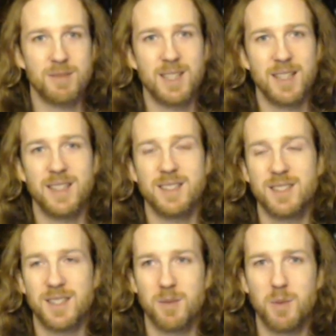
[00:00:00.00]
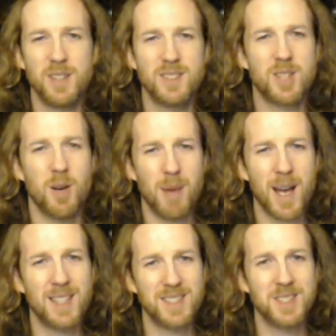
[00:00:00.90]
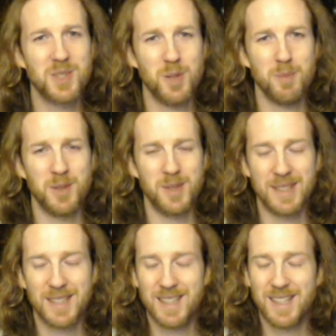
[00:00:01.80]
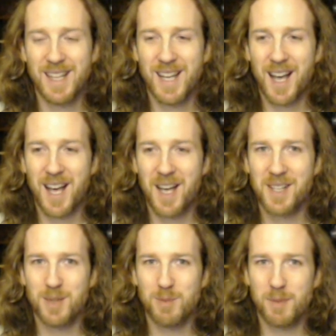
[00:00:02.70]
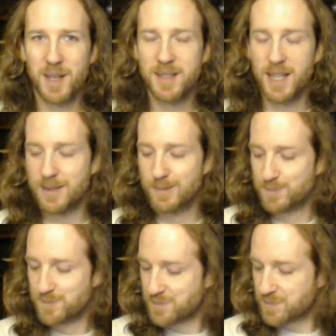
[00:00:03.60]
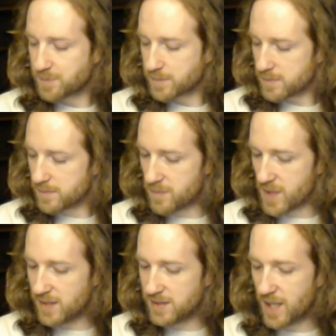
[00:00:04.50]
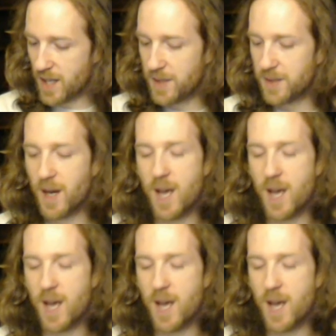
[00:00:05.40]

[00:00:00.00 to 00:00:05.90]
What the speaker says: Really, the world has got back into normal mode now. So